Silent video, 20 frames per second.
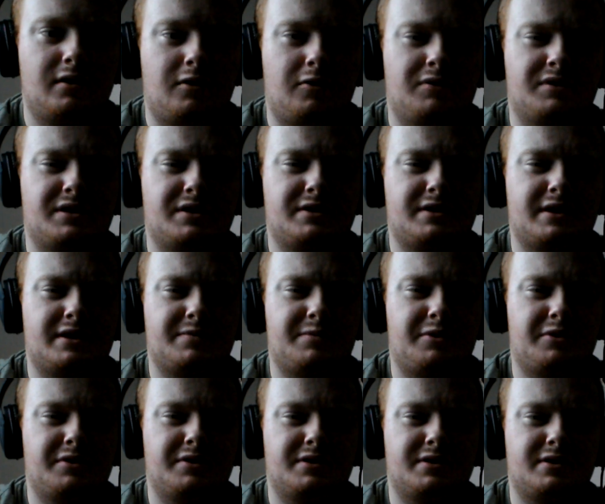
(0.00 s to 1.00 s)
or was it 6
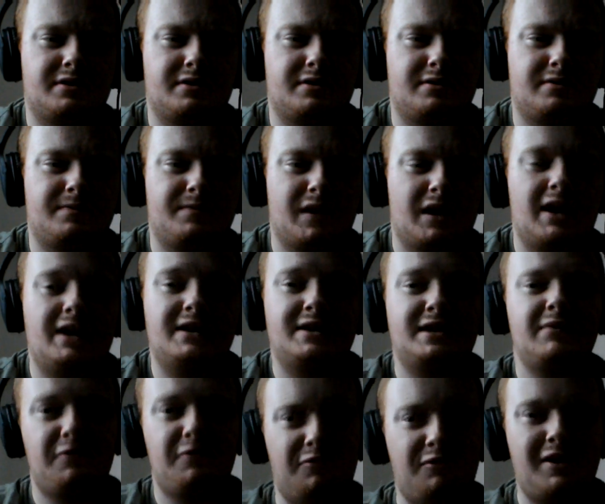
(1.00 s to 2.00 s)
points? It's
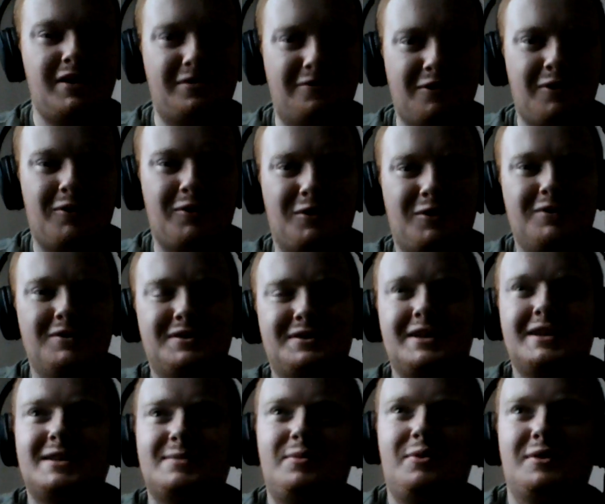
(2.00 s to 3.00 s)
either 3, 4 or
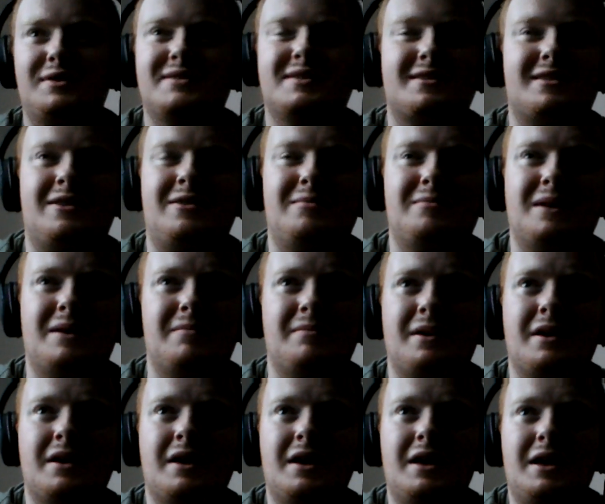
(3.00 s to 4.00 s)
6 points, I can't
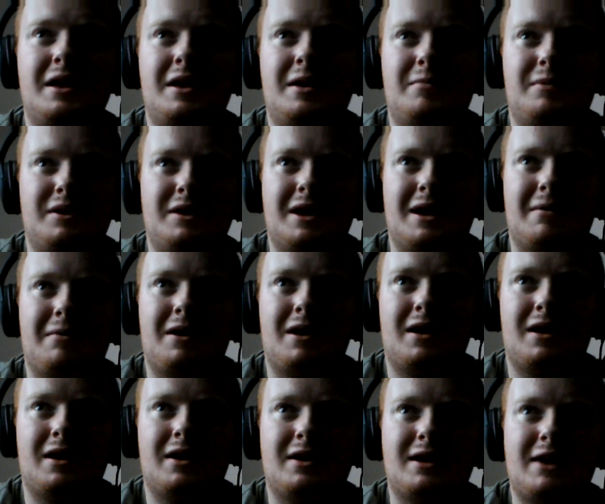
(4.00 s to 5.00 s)
remember. But yeah,
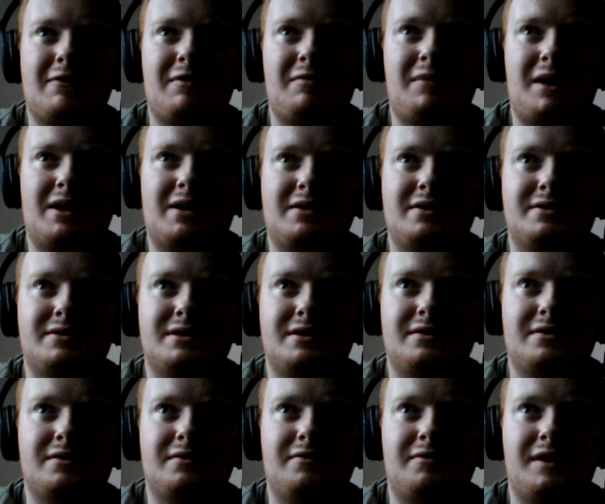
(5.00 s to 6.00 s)
Kevin
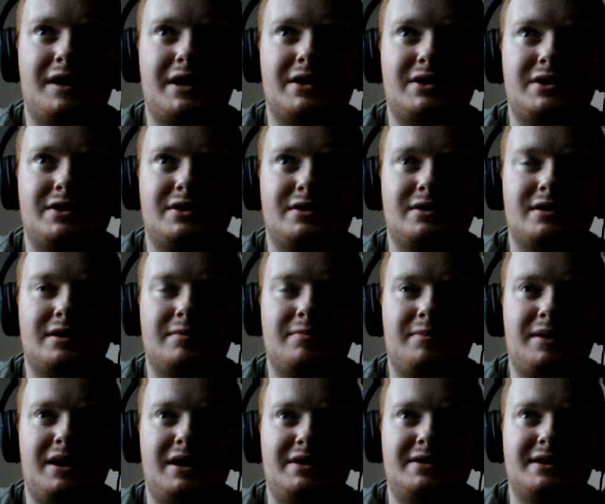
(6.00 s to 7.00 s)
Magnussen finished
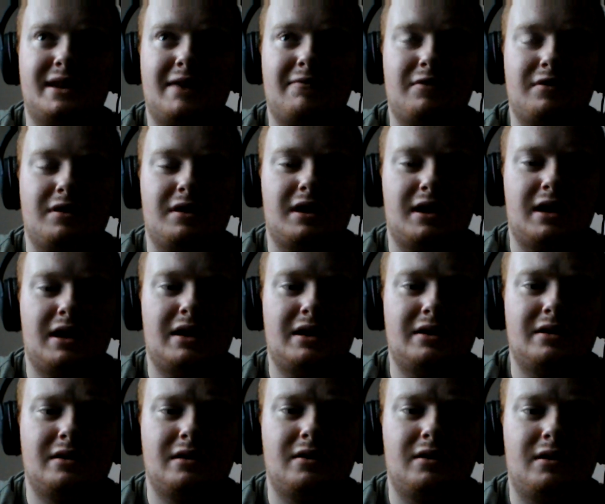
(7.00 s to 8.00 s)
P7
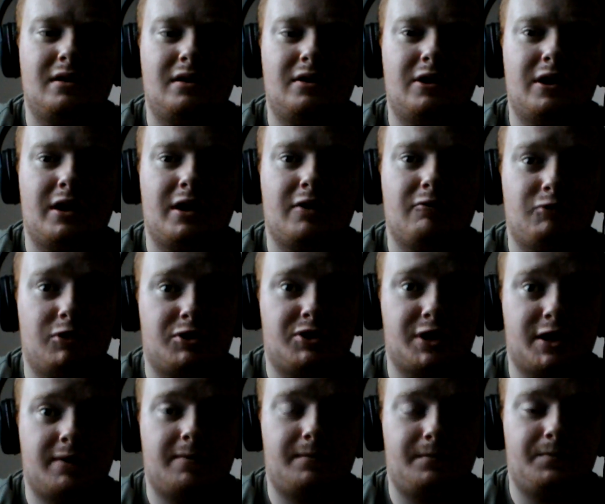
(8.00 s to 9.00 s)
in
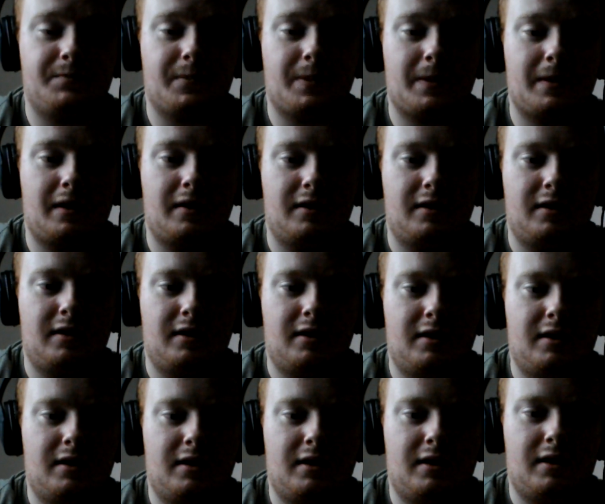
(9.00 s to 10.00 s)
Russia.
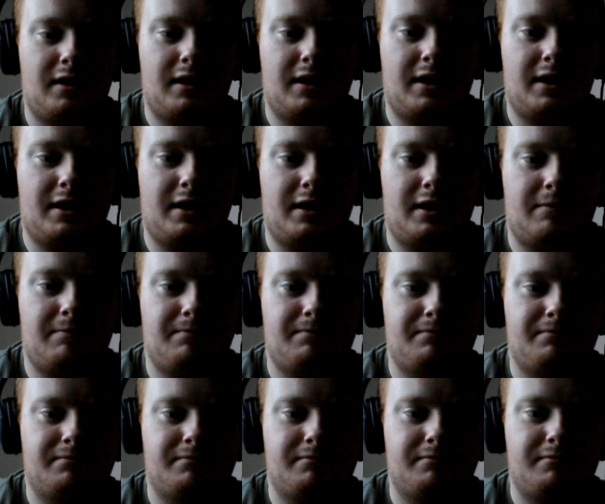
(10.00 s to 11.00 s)
But
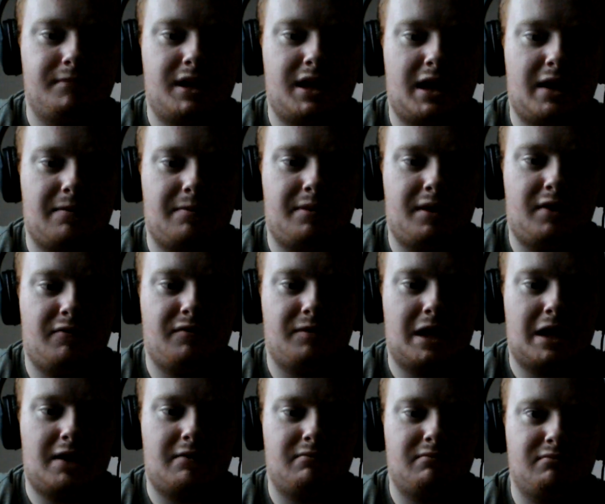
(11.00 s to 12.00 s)
yeah, apart from
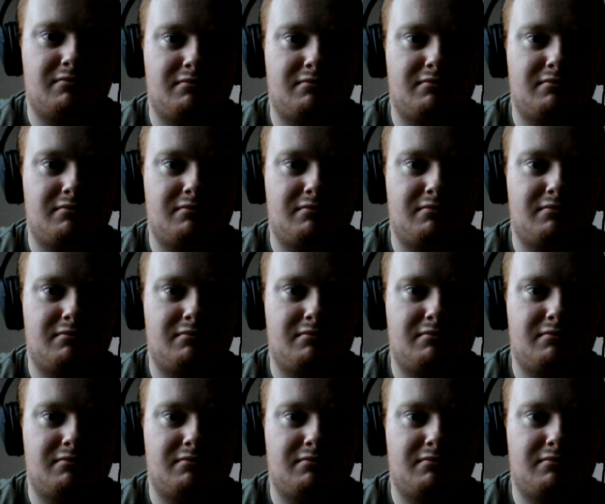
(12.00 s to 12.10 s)
that,